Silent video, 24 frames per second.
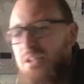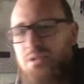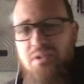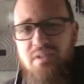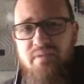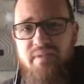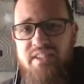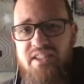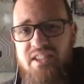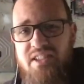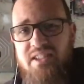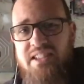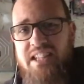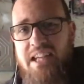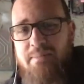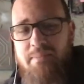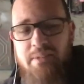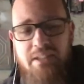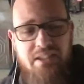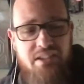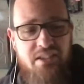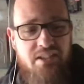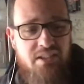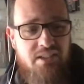physical
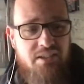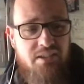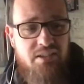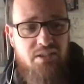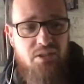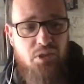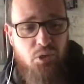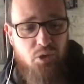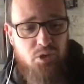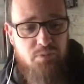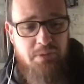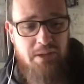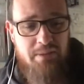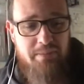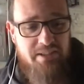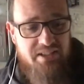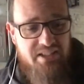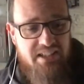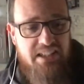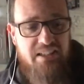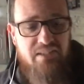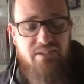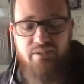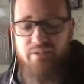damage caused by
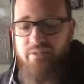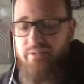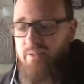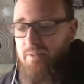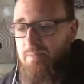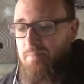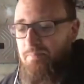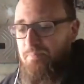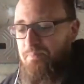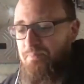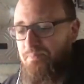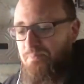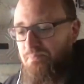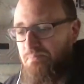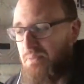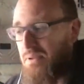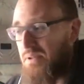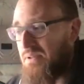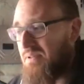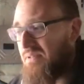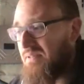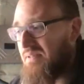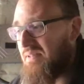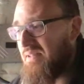myself,
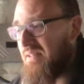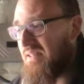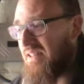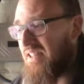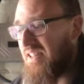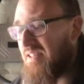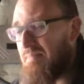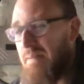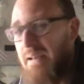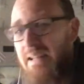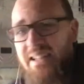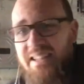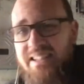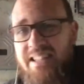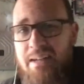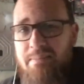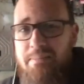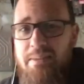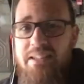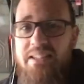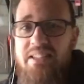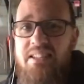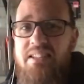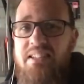but the mental
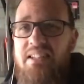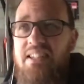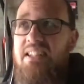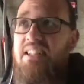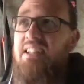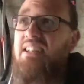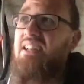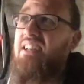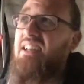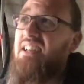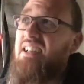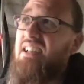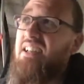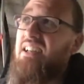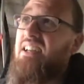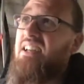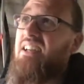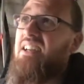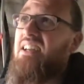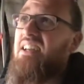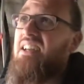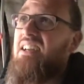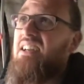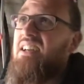damage.
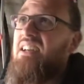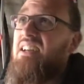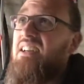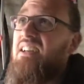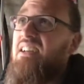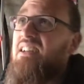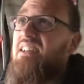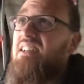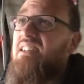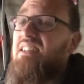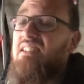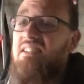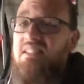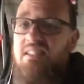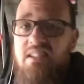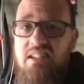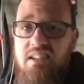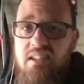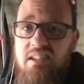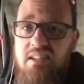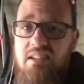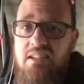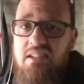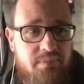Ugh.
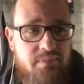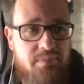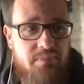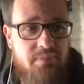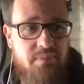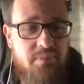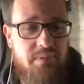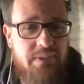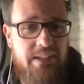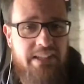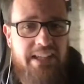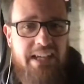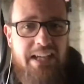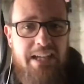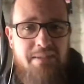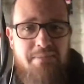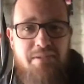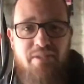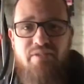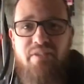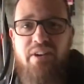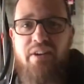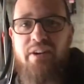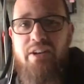Like, I am
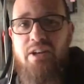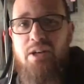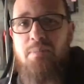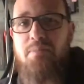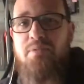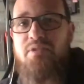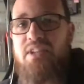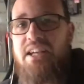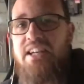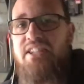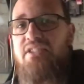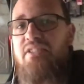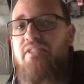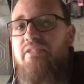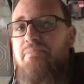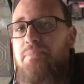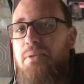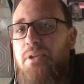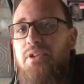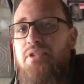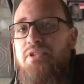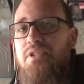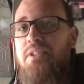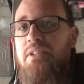a very obsessive
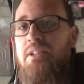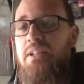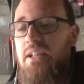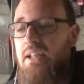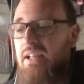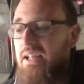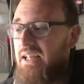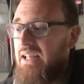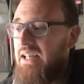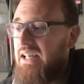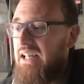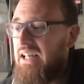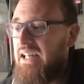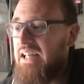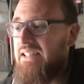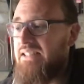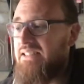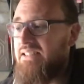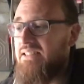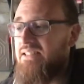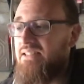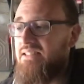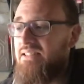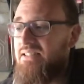person,
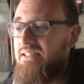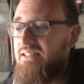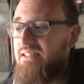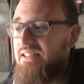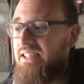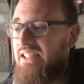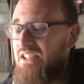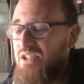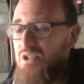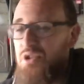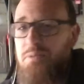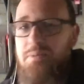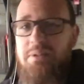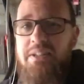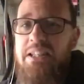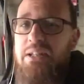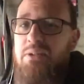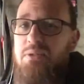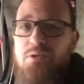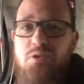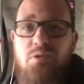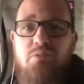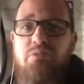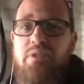and these took me
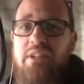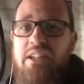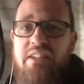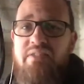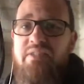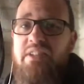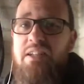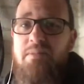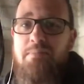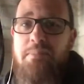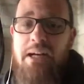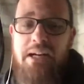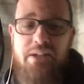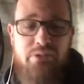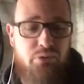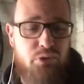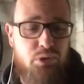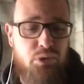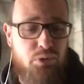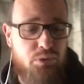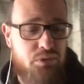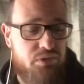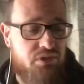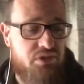down some really, really bad
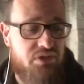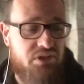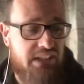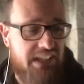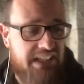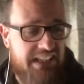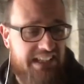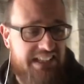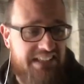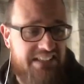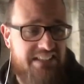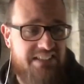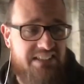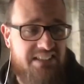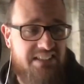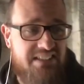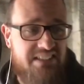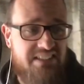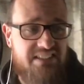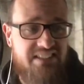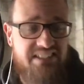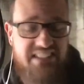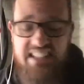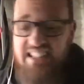roads, and
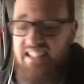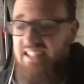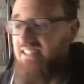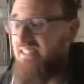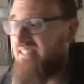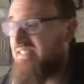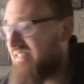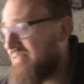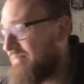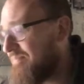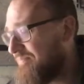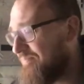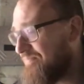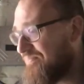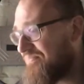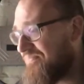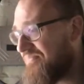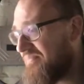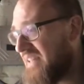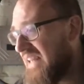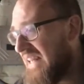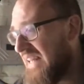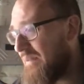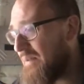yeah.
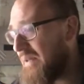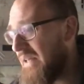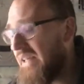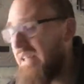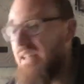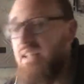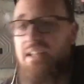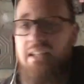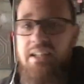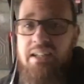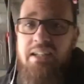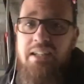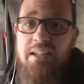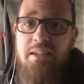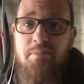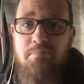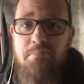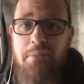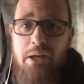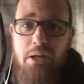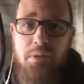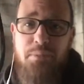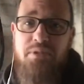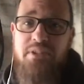Anyway,
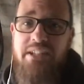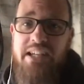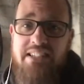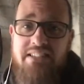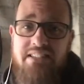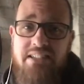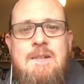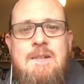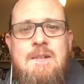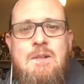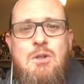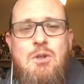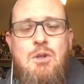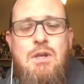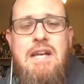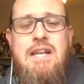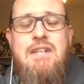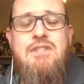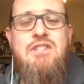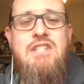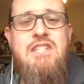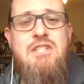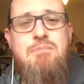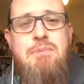back upstairs. Okay,
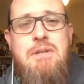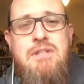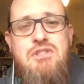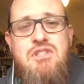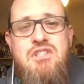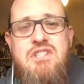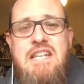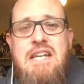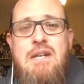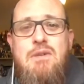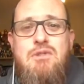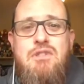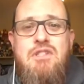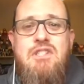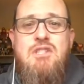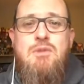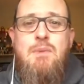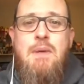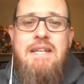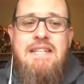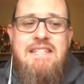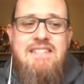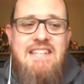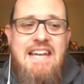so this brings us now to the
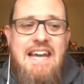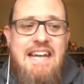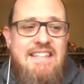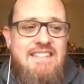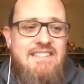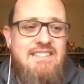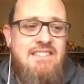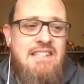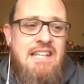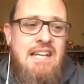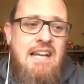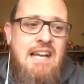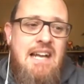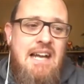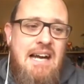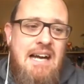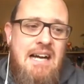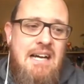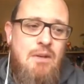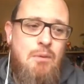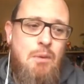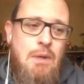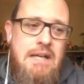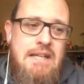2010s,
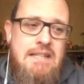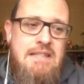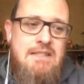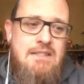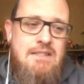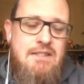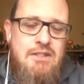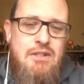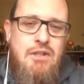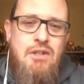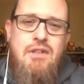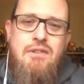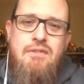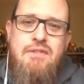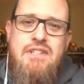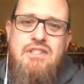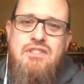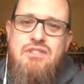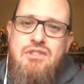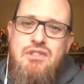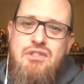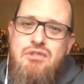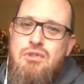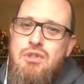and while none of
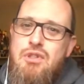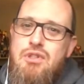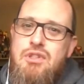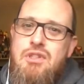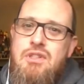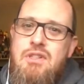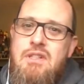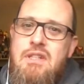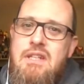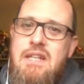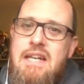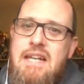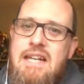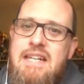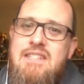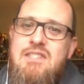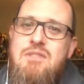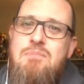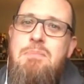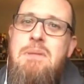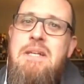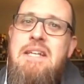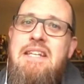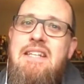this destruction has
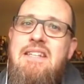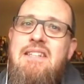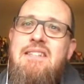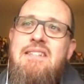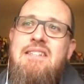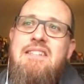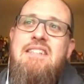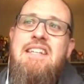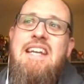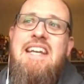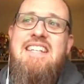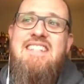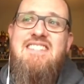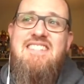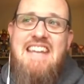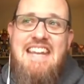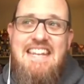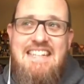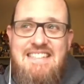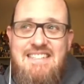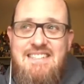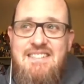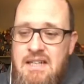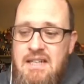been
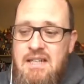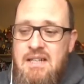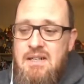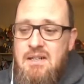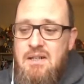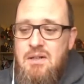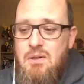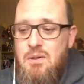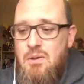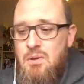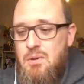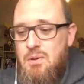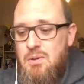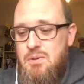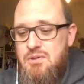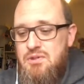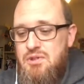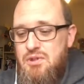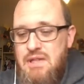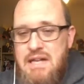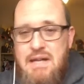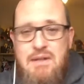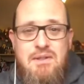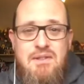intended or
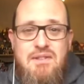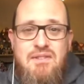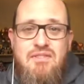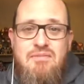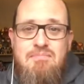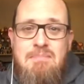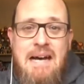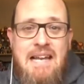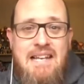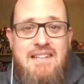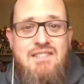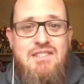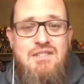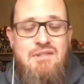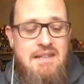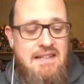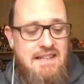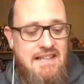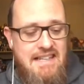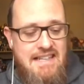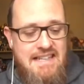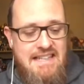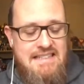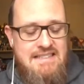done out of malice or
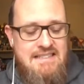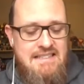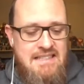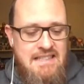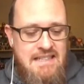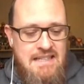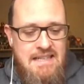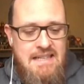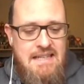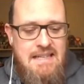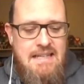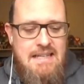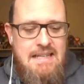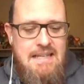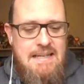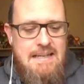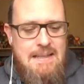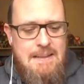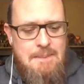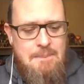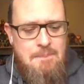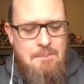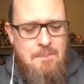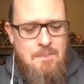anything like
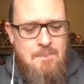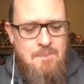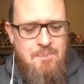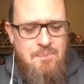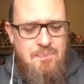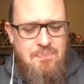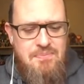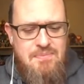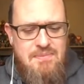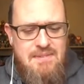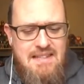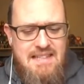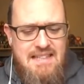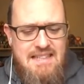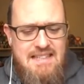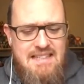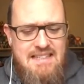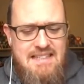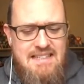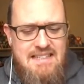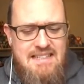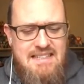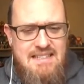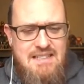that,
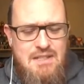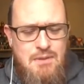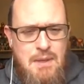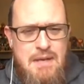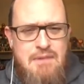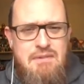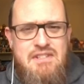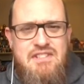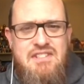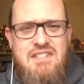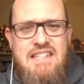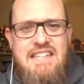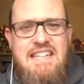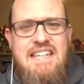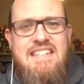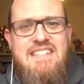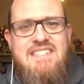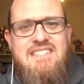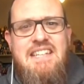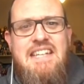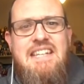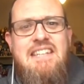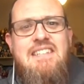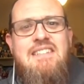quite recently I
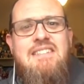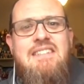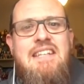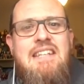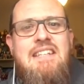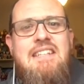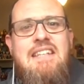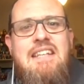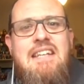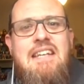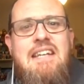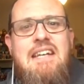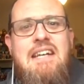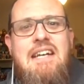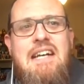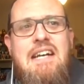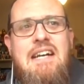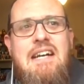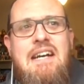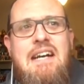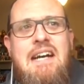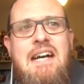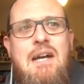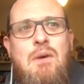decided that
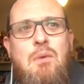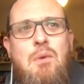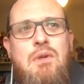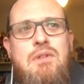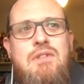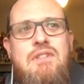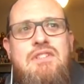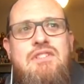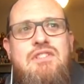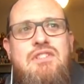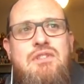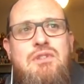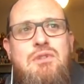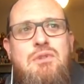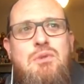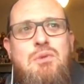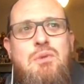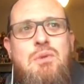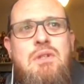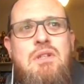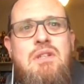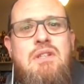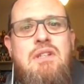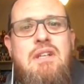I wanted to
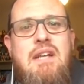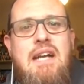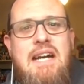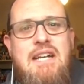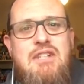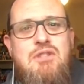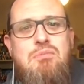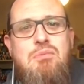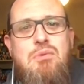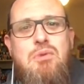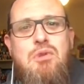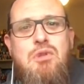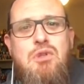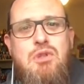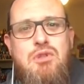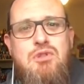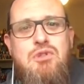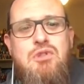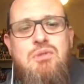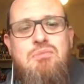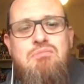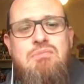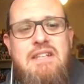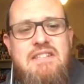do Hasbro
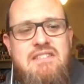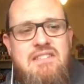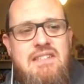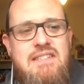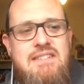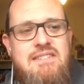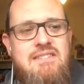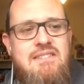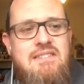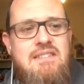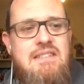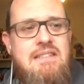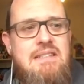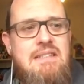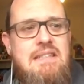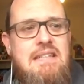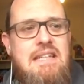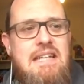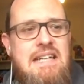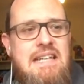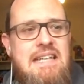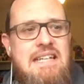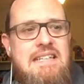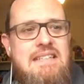custom wrestlers,
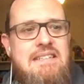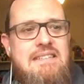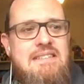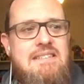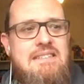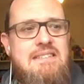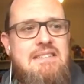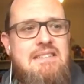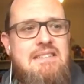and